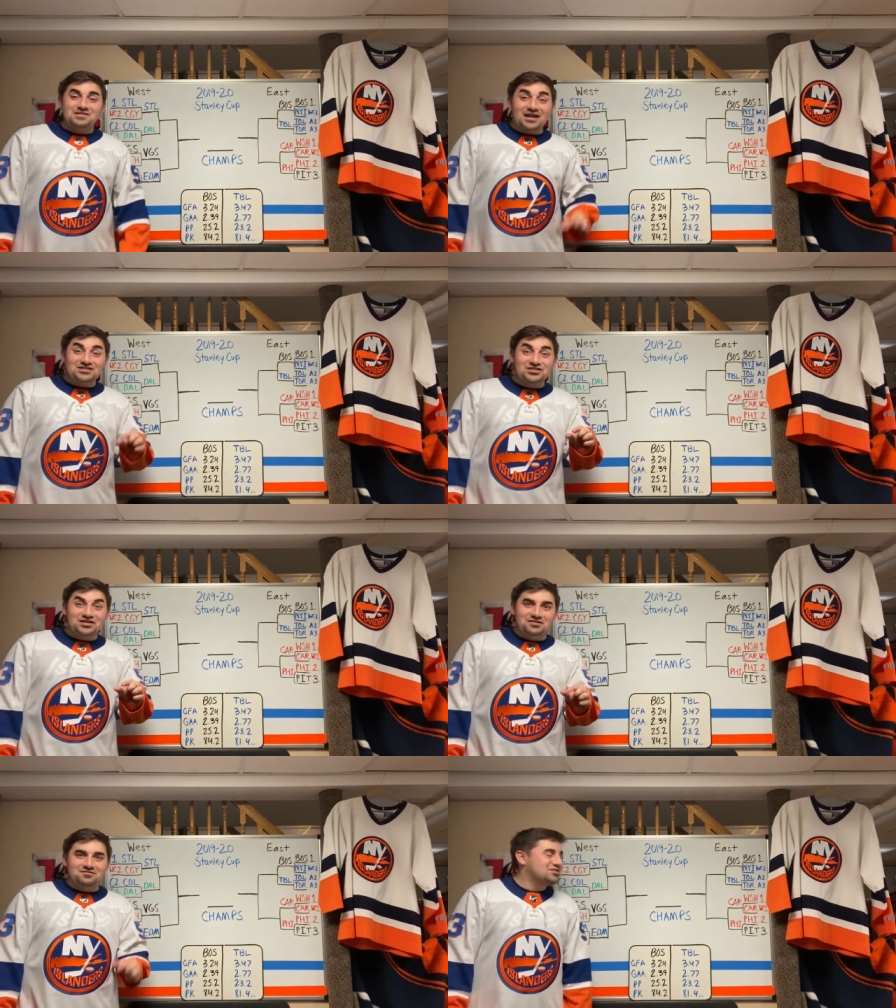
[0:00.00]
that's
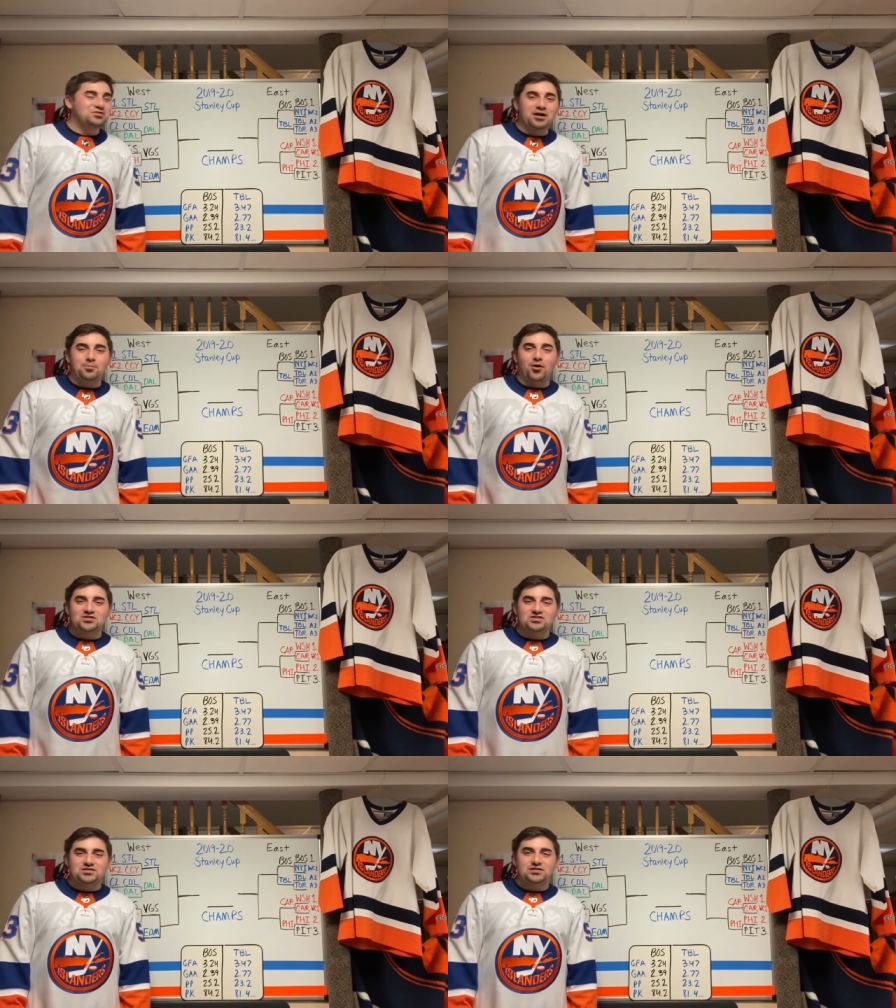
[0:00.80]
it. So yeah,
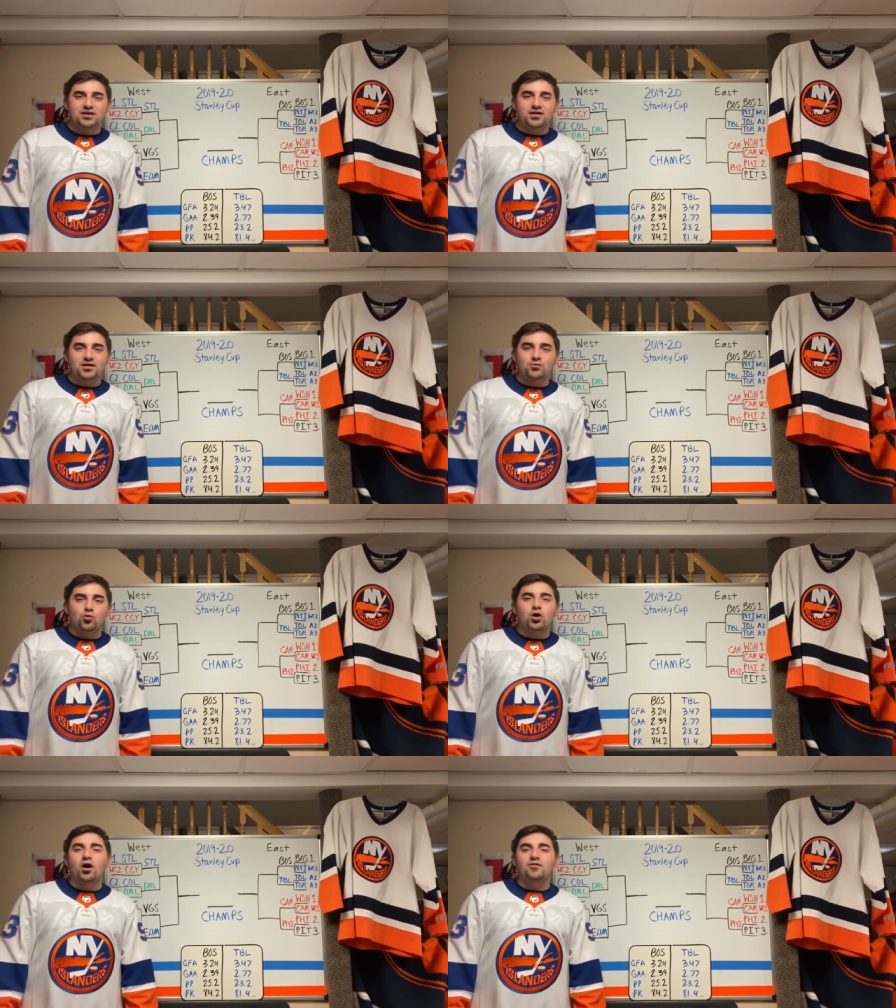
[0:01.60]
Boston and
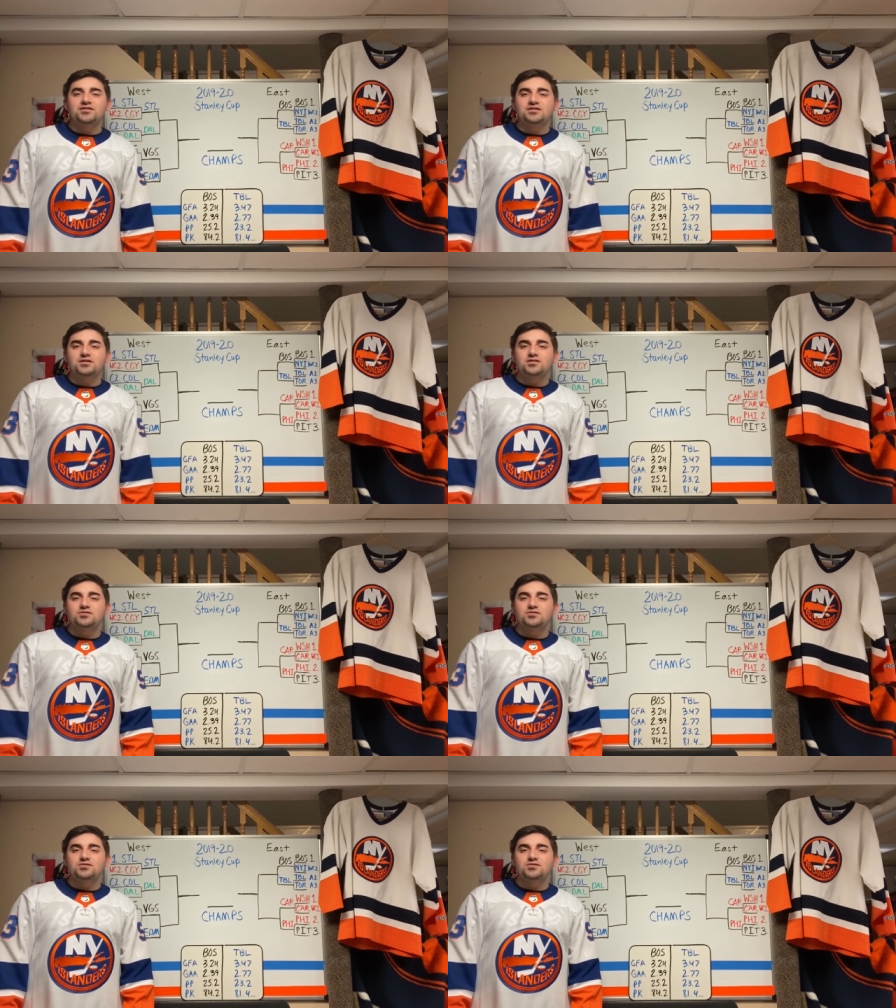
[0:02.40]
we'll call it